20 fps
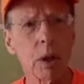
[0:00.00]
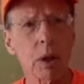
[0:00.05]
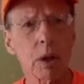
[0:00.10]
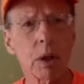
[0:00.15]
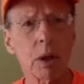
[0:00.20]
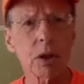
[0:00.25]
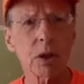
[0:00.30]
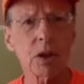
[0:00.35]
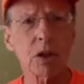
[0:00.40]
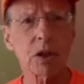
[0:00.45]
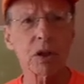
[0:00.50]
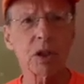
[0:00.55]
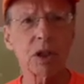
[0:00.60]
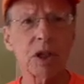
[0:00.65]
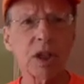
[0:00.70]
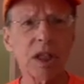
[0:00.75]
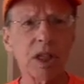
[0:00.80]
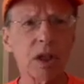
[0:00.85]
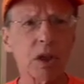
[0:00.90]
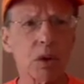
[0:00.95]
thus
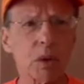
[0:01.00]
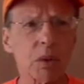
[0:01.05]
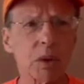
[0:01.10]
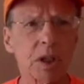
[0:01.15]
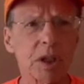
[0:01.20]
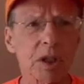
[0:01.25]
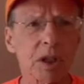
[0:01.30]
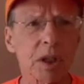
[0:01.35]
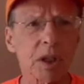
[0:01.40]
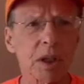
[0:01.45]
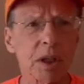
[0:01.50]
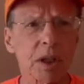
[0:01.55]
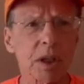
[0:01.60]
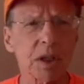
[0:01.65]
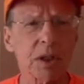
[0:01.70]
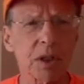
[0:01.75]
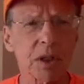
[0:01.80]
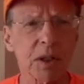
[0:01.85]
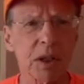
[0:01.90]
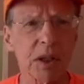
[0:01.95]
decreasing
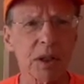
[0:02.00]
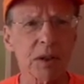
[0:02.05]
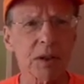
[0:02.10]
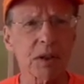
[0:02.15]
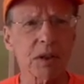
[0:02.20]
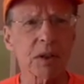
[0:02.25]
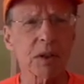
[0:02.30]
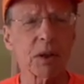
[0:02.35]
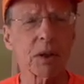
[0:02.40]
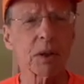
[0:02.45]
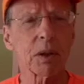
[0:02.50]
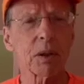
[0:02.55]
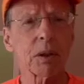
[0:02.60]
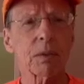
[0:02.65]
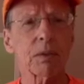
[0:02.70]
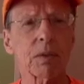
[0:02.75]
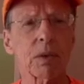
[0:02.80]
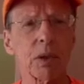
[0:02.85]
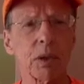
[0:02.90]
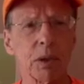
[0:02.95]
the chance
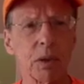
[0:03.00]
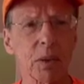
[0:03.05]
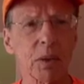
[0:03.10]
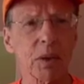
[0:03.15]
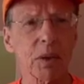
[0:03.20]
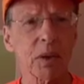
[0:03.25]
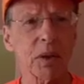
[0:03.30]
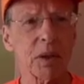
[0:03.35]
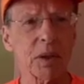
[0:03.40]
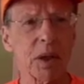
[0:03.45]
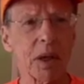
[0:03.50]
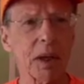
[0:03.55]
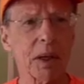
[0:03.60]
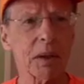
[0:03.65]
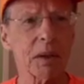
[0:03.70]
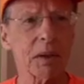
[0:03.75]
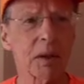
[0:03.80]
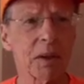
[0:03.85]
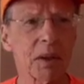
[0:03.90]
of clearing the net.